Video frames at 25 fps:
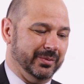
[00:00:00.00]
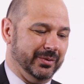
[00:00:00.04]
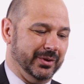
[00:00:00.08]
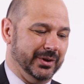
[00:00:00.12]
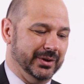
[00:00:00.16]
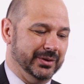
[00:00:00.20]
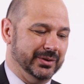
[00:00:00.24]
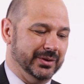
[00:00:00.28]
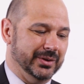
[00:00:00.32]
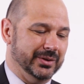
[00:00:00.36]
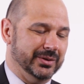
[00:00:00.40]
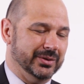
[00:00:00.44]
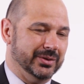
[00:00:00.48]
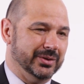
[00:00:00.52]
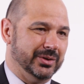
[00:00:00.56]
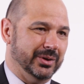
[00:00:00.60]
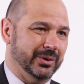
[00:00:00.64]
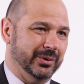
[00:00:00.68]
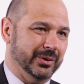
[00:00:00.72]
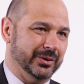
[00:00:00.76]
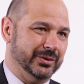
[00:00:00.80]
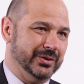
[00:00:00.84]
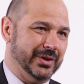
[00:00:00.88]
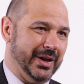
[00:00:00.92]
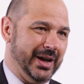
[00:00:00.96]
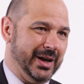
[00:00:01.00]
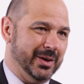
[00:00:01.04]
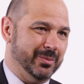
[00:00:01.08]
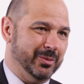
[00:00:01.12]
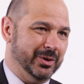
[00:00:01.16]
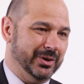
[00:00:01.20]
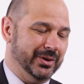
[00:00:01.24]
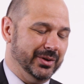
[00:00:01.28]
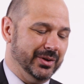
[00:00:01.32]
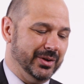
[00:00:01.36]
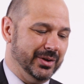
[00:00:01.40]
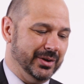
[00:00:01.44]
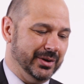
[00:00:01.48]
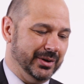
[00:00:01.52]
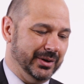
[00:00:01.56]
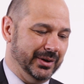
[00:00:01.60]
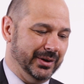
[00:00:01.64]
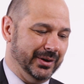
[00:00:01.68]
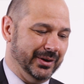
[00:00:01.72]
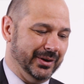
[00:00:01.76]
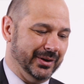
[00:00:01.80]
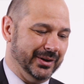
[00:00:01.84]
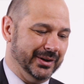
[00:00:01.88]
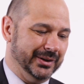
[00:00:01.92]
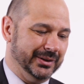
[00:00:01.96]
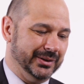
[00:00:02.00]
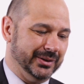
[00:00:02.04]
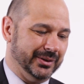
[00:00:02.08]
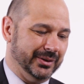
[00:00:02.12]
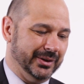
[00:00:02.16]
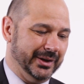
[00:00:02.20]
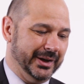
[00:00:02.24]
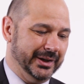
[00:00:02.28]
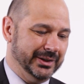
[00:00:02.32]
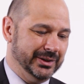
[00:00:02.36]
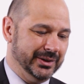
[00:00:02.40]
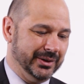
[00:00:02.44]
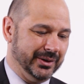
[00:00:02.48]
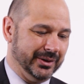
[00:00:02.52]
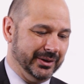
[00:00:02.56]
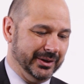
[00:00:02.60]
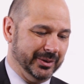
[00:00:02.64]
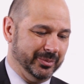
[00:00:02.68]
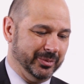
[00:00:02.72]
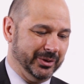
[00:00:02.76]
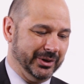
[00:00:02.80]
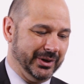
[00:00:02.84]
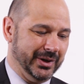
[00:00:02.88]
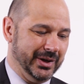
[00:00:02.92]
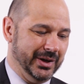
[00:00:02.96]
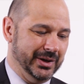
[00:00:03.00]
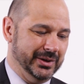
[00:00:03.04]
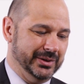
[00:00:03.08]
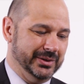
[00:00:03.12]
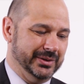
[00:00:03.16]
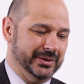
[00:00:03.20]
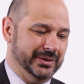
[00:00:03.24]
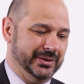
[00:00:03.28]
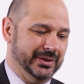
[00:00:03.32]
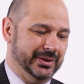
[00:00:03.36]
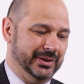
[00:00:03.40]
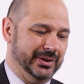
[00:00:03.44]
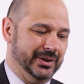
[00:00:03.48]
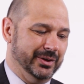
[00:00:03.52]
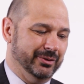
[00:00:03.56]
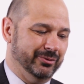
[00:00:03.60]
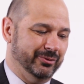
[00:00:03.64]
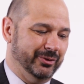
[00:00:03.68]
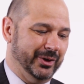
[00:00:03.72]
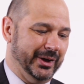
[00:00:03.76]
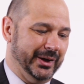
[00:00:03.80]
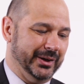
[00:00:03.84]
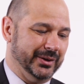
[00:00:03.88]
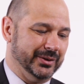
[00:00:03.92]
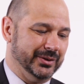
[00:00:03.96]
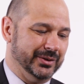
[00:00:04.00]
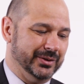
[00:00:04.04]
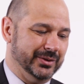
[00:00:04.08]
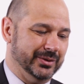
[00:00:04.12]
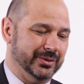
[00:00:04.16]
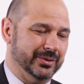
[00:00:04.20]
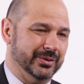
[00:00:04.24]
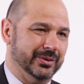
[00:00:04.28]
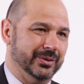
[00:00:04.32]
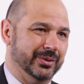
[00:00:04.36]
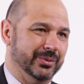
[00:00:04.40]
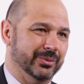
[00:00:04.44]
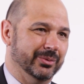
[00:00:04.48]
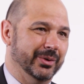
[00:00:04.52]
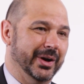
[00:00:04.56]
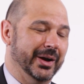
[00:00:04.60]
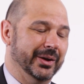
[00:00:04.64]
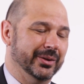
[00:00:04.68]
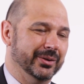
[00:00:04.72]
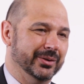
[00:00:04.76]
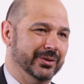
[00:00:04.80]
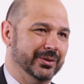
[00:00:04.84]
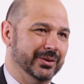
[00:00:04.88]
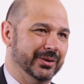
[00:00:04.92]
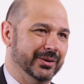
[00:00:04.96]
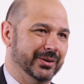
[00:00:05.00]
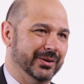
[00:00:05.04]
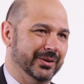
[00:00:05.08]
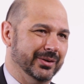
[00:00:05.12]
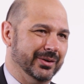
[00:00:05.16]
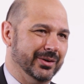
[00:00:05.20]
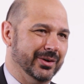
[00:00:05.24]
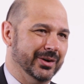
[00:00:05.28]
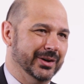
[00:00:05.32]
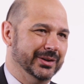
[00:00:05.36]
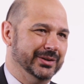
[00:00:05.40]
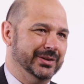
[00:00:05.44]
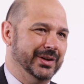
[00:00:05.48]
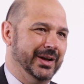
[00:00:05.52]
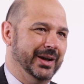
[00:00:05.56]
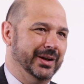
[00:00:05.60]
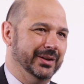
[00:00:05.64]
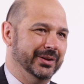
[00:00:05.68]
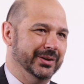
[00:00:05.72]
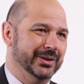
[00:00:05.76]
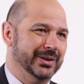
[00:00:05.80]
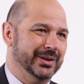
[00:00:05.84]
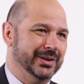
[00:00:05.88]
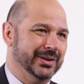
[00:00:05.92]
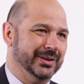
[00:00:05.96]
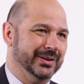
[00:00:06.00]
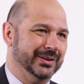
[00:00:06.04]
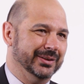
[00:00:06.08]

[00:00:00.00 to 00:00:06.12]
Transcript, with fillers: This is to examine the ontological implications and the effects rather than causality.